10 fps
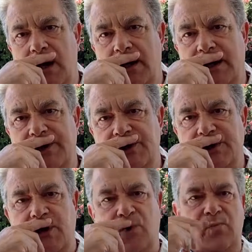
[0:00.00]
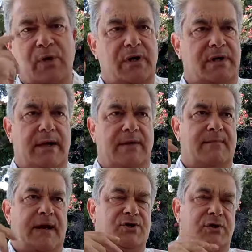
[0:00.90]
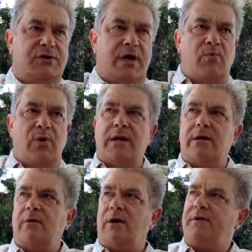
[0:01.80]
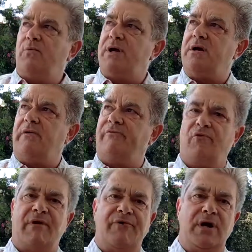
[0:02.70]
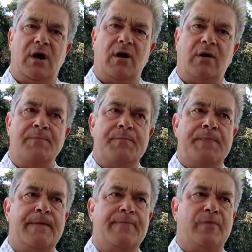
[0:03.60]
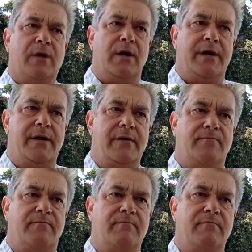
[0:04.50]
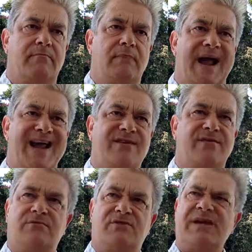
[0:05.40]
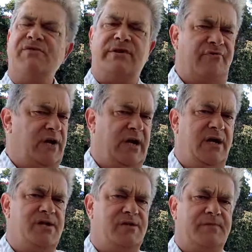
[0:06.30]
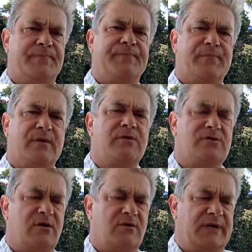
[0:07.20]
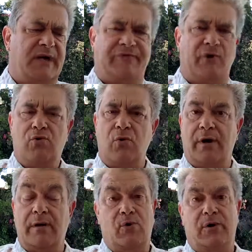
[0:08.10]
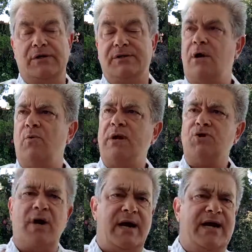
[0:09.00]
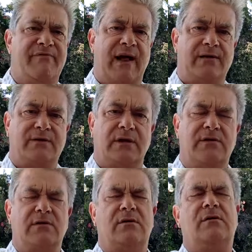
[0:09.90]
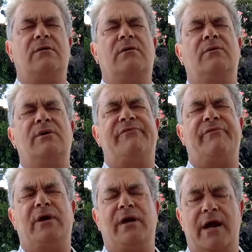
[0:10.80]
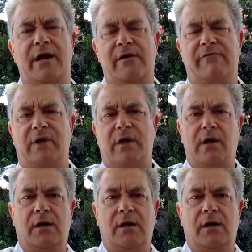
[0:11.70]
And just hope we could get the magic take. We ended up, I think we cut Forever Young in seven different keys. So we get a phone call in the morning, say, oh, we're going to try an E-flat today. It's like, oh, no, E-flat, I hate E-flat.